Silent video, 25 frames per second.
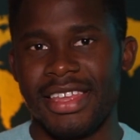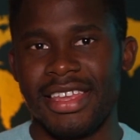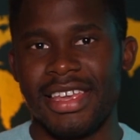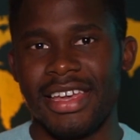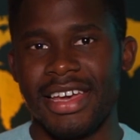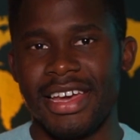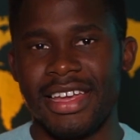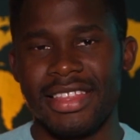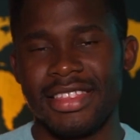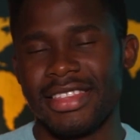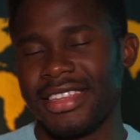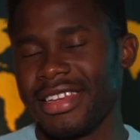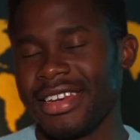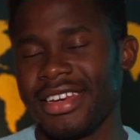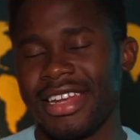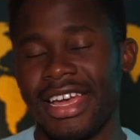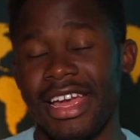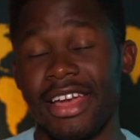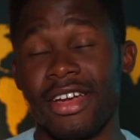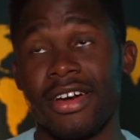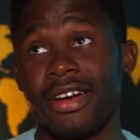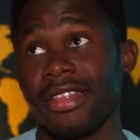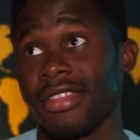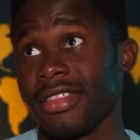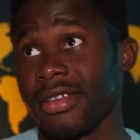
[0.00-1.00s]
And then I
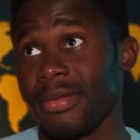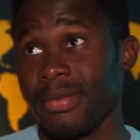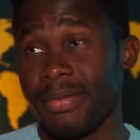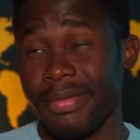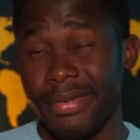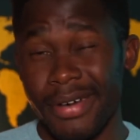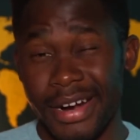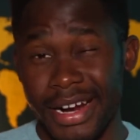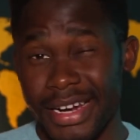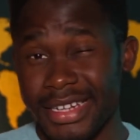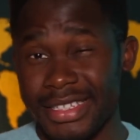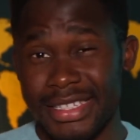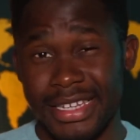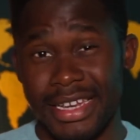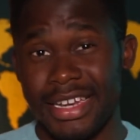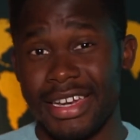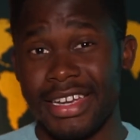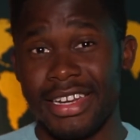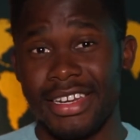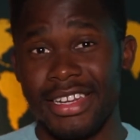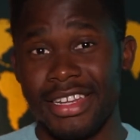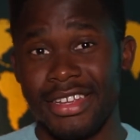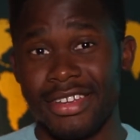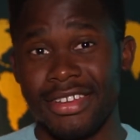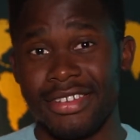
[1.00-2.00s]
got the bright
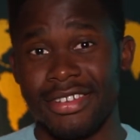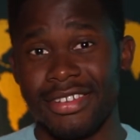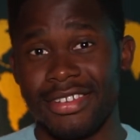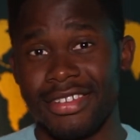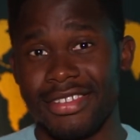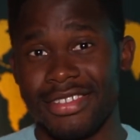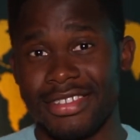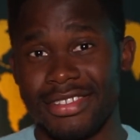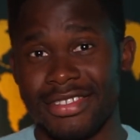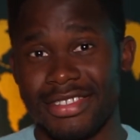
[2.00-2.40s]
idea